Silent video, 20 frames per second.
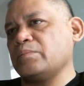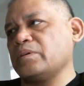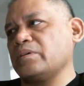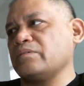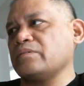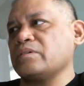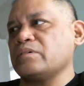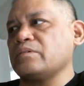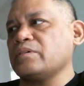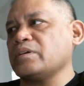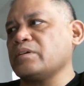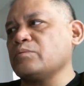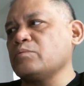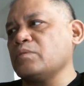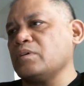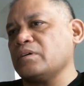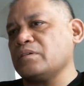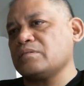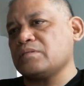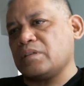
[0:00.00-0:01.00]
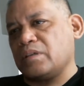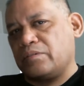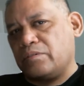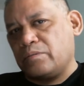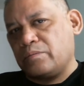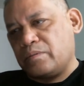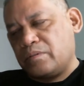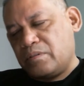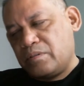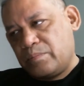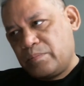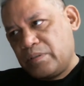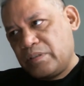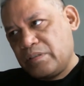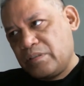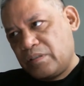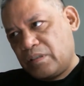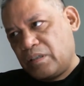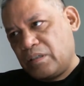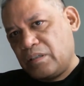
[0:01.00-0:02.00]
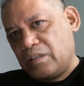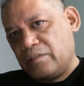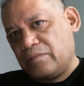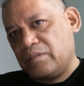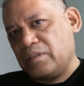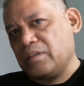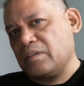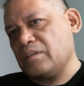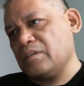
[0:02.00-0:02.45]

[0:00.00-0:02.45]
Even though he wants everyone to be saved,